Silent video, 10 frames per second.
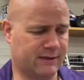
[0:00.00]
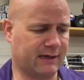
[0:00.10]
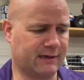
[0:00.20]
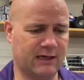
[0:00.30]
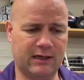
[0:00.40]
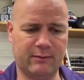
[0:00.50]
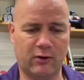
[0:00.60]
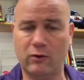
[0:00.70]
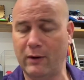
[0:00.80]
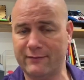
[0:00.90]
tech team
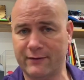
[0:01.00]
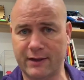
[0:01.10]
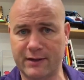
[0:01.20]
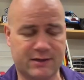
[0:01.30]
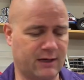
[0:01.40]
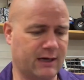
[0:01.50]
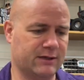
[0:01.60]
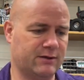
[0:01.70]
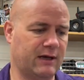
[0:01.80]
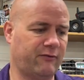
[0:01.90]
or whoever it is that you
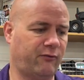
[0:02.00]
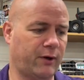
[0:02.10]
had do that